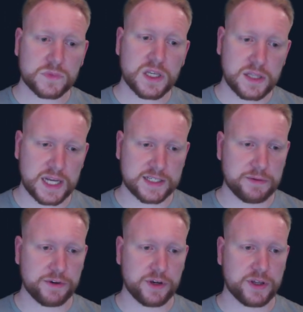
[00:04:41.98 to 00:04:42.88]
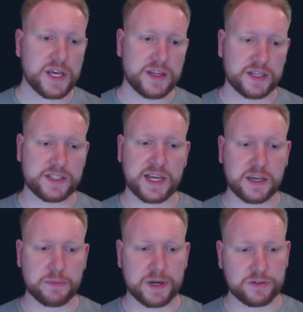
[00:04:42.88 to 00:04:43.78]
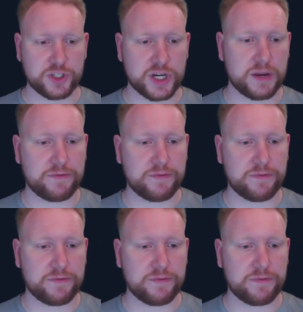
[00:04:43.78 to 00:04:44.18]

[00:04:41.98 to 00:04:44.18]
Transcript: Lastly, we've got the Tinkerbell Giant